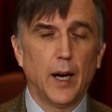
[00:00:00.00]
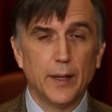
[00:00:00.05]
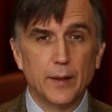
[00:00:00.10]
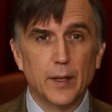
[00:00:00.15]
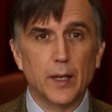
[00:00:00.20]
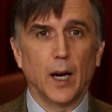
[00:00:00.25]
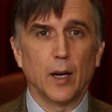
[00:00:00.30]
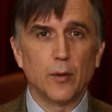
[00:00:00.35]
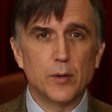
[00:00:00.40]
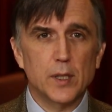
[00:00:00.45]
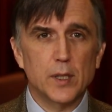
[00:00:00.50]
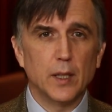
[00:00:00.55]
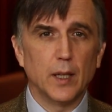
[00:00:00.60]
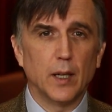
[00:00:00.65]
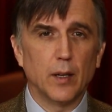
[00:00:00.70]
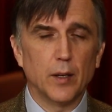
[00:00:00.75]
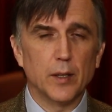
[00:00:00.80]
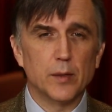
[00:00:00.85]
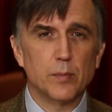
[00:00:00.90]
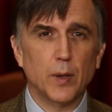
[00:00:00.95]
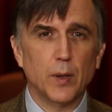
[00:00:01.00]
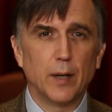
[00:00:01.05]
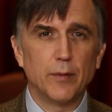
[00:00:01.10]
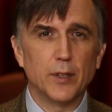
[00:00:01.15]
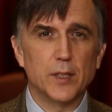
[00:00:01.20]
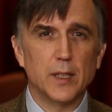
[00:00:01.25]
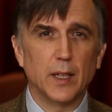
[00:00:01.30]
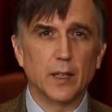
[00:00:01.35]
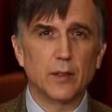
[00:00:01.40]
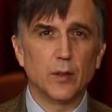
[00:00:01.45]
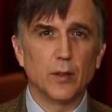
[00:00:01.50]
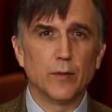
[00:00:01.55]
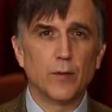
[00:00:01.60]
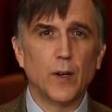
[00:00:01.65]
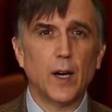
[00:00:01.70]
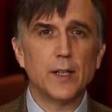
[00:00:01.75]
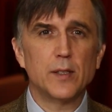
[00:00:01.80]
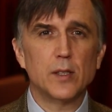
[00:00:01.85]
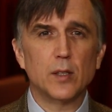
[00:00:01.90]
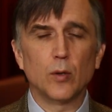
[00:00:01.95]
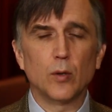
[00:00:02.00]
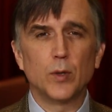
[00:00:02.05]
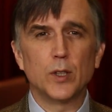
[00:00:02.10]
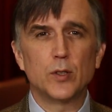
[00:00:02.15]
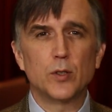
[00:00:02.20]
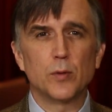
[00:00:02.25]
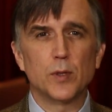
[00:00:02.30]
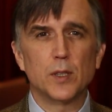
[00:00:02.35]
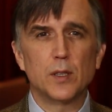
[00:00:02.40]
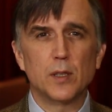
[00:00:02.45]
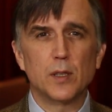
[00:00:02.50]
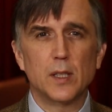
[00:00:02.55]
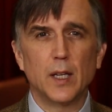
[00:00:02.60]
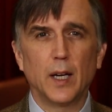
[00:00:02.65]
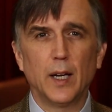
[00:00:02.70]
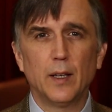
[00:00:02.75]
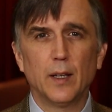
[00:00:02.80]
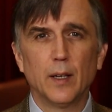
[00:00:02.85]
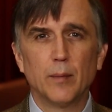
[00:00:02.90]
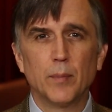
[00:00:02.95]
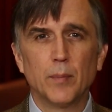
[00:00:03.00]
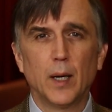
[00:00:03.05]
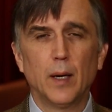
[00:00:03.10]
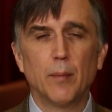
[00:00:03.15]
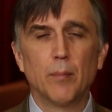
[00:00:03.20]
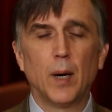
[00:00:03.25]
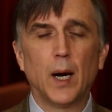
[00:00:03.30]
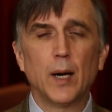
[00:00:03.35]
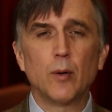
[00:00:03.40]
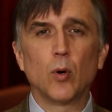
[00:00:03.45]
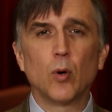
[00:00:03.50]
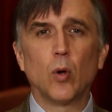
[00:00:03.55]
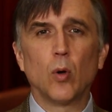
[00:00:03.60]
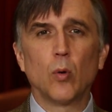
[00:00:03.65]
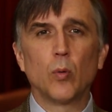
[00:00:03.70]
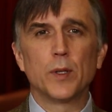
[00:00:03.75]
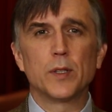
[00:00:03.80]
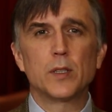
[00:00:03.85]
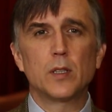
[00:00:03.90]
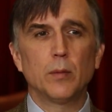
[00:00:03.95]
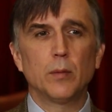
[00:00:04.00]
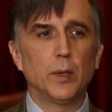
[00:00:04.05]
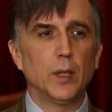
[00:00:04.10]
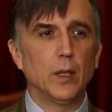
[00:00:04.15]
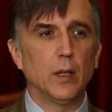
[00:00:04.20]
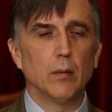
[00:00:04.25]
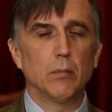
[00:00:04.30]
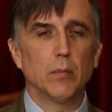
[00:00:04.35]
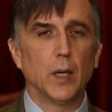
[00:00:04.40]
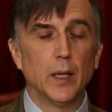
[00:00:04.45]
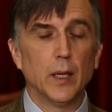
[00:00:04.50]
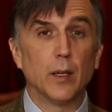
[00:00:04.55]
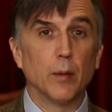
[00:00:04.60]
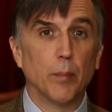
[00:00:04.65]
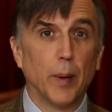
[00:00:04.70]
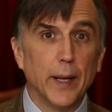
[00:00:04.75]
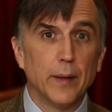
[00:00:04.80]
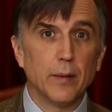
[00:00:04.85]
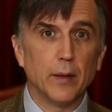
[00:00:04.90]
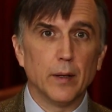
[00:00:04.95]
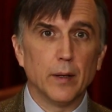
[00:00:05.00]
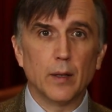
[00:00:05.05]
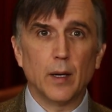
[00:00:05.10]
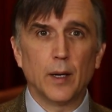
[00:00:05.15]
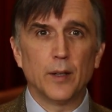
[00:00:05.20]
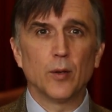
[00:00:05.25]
And then I was there as private sector advisor, which was to say that my role was to be independent.